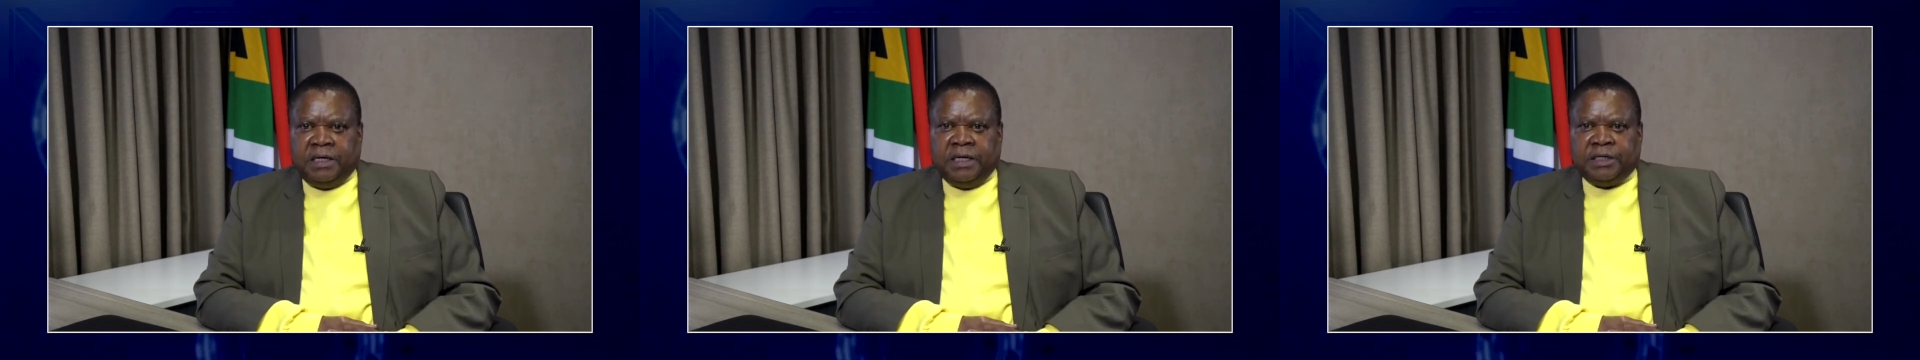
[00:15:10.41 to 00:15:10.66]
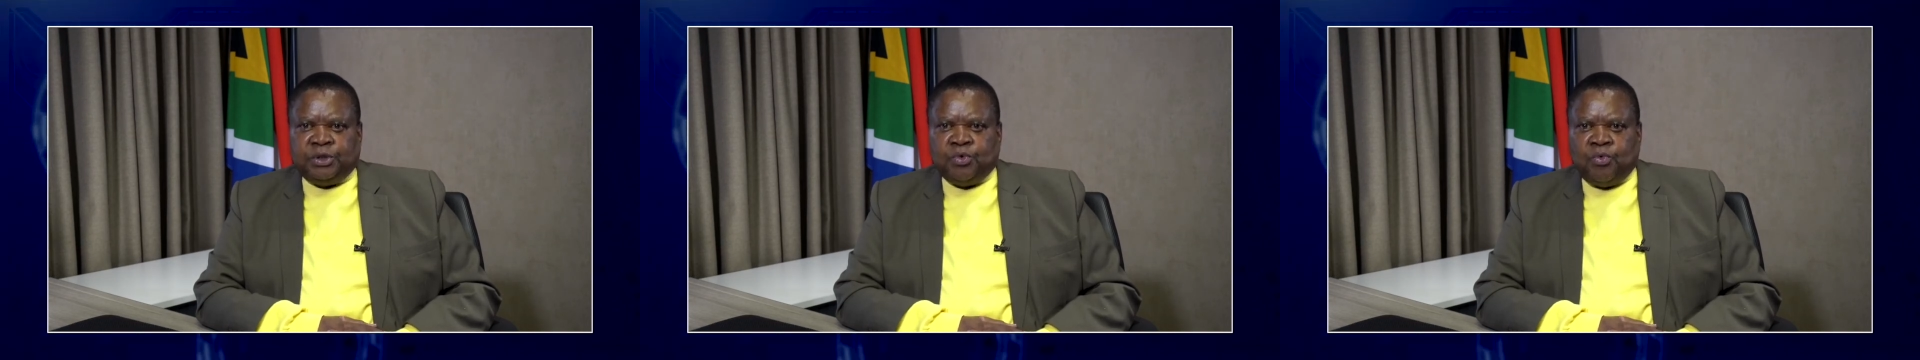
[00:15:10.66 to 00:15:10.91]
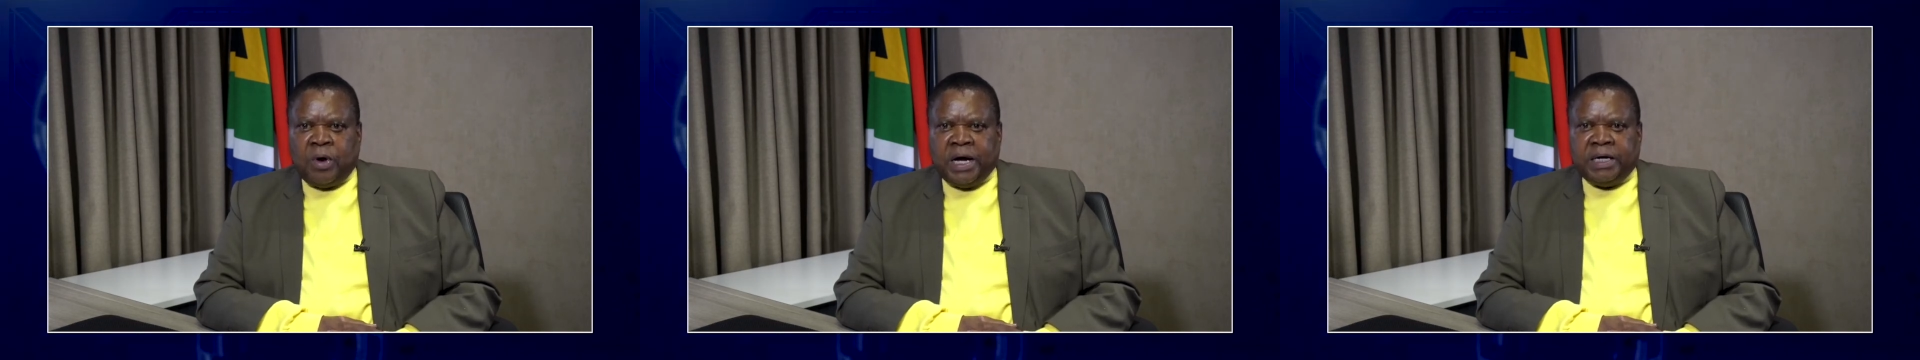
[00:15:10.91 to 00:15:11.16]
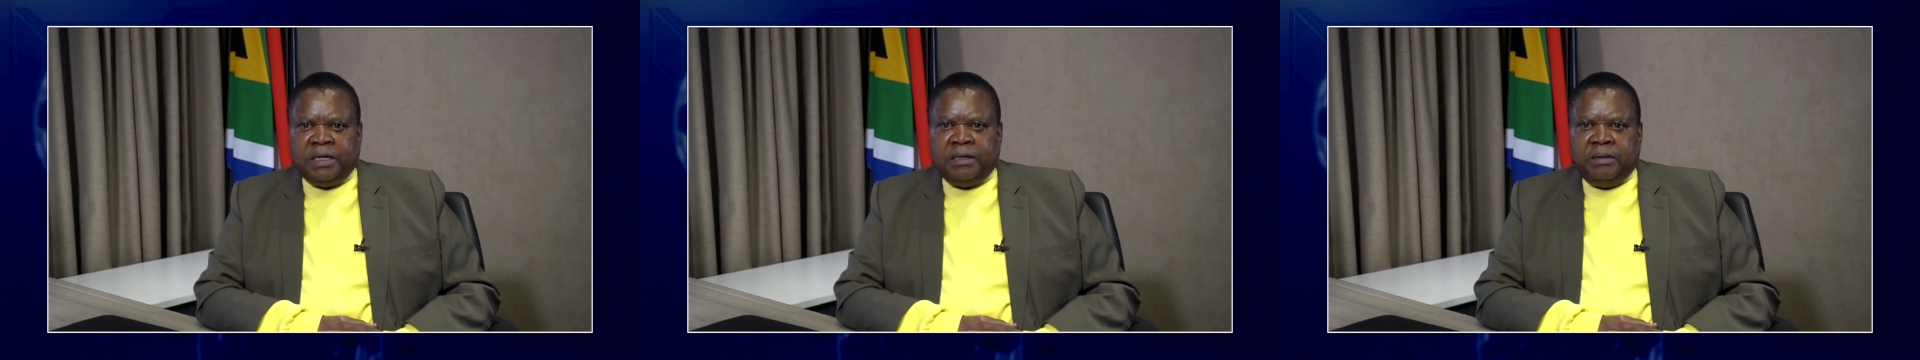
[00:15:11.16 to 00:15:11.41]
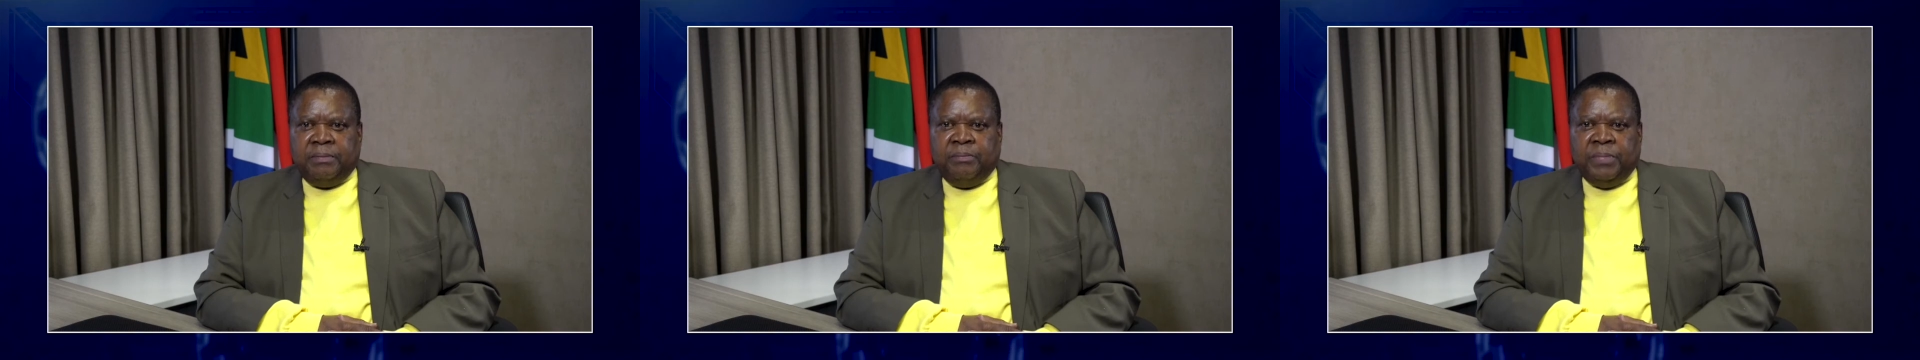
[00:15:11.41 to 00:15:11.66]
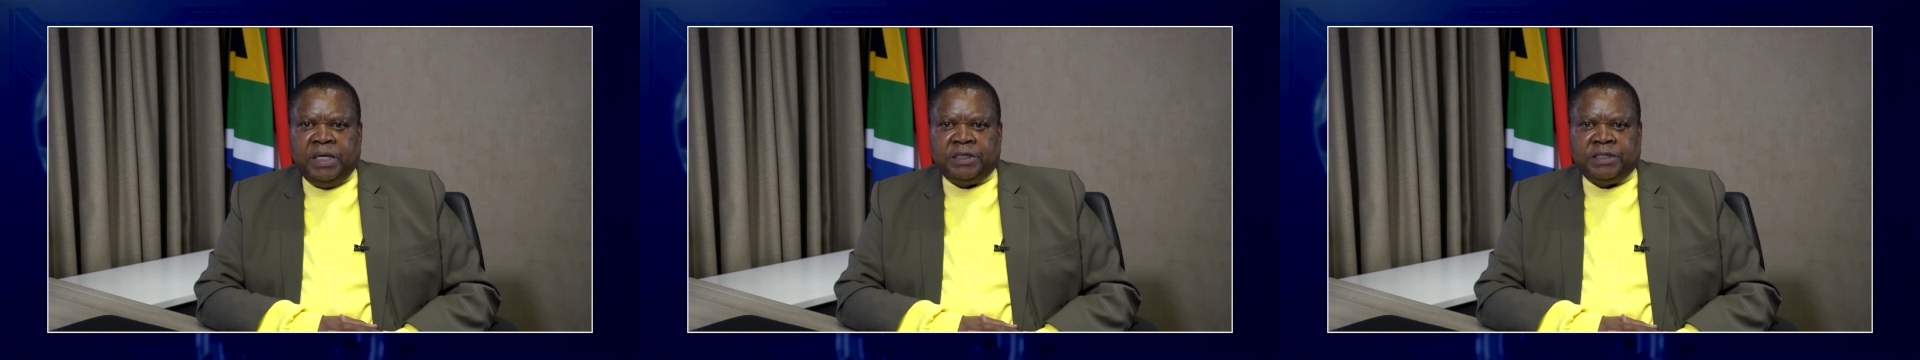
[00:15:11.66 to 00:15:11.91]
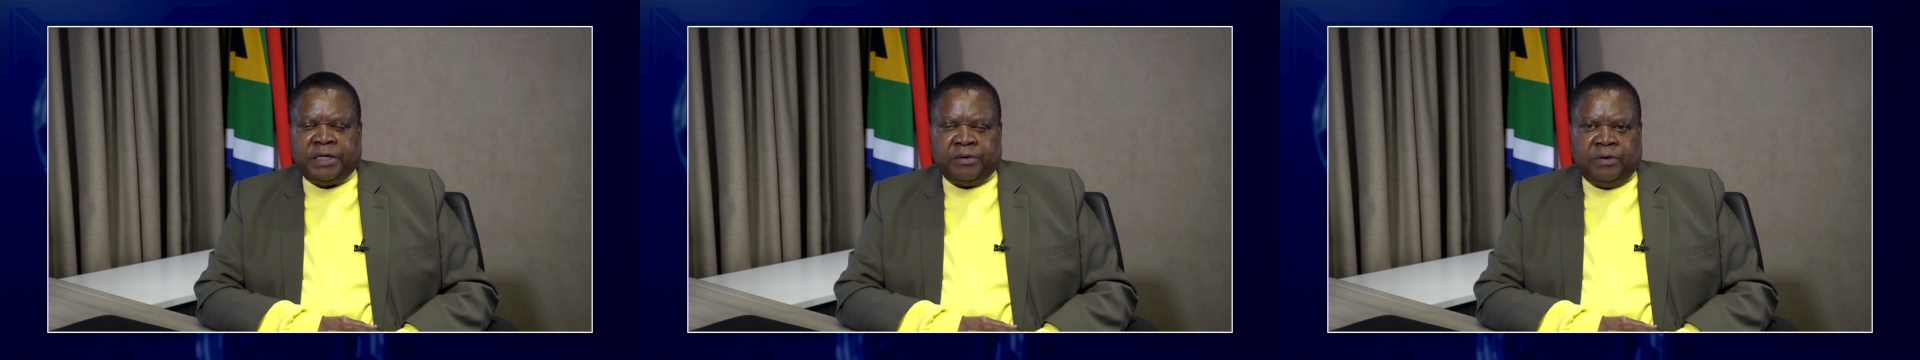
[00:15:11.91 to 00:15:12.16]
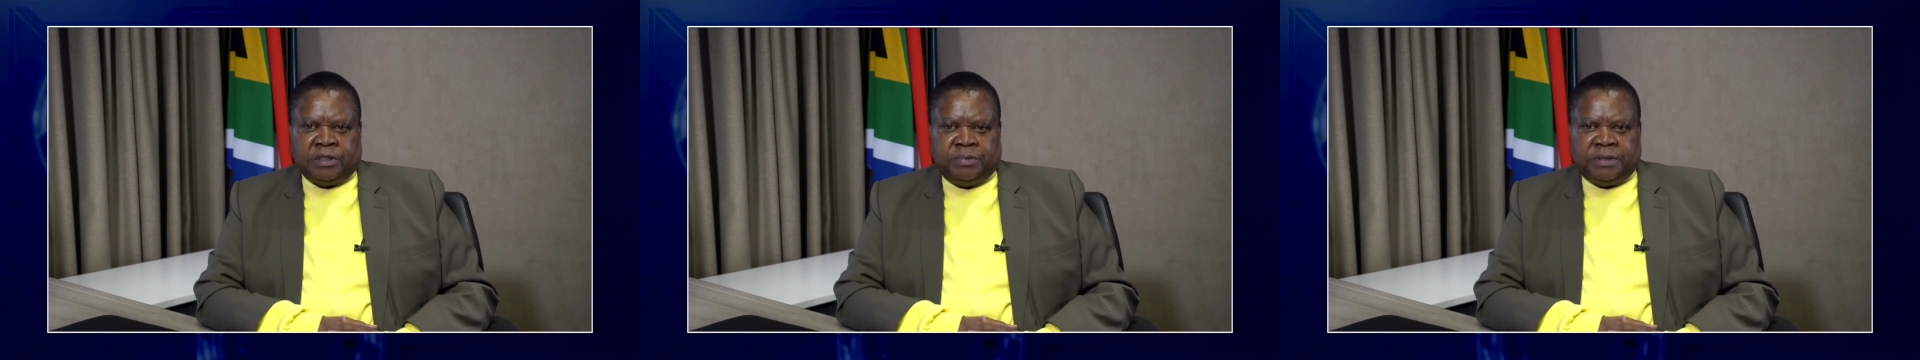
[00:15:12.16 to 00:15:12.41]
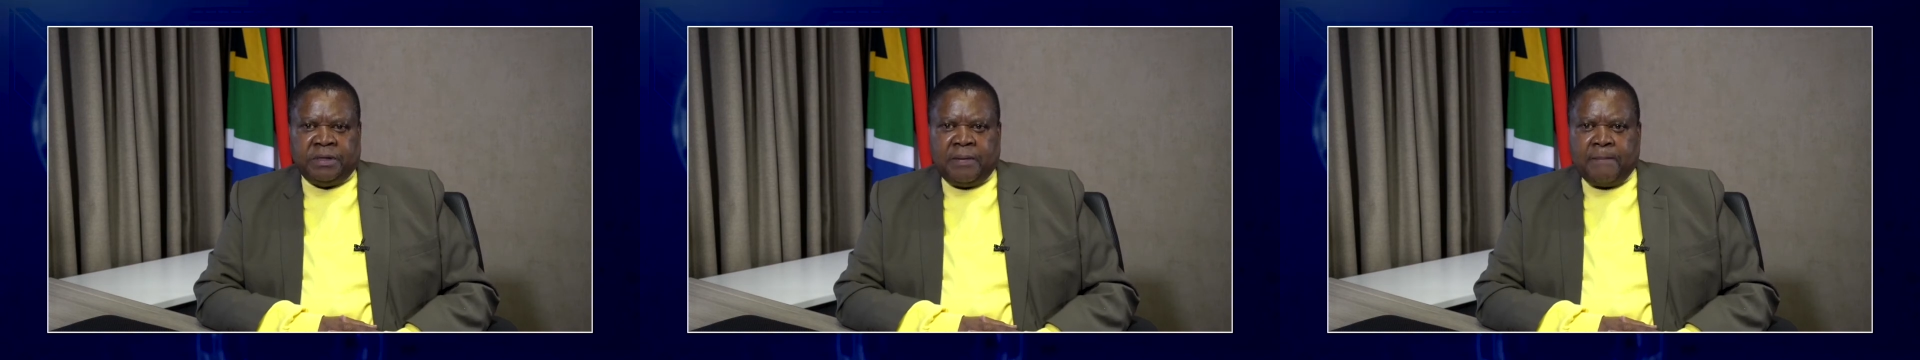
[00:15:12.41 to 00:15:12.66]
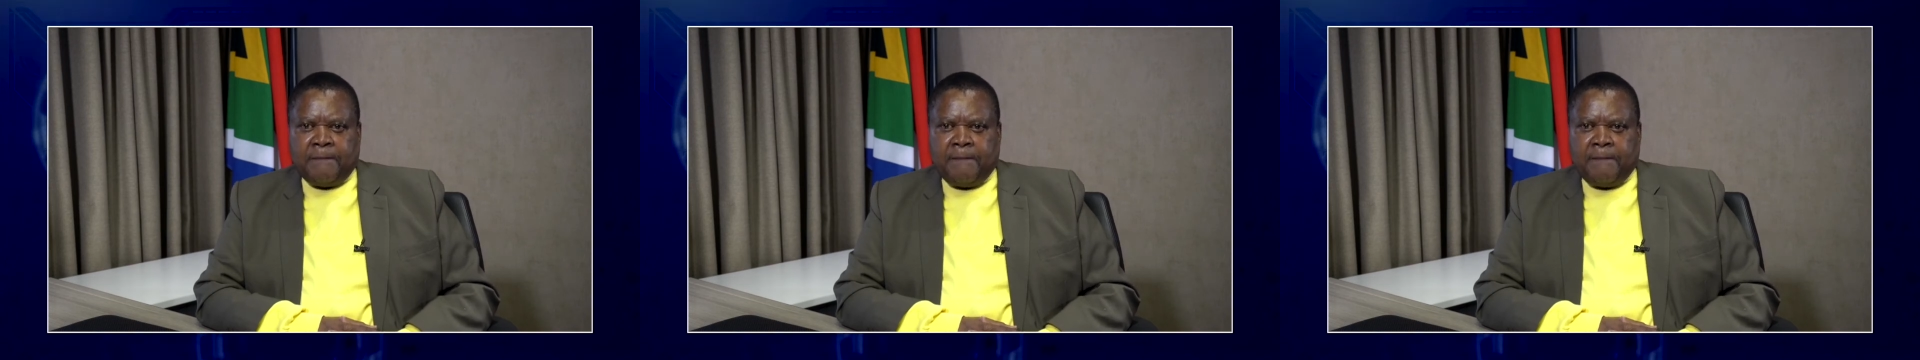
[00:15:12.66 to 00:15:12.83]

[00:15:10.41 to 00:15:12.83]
at one military hospital.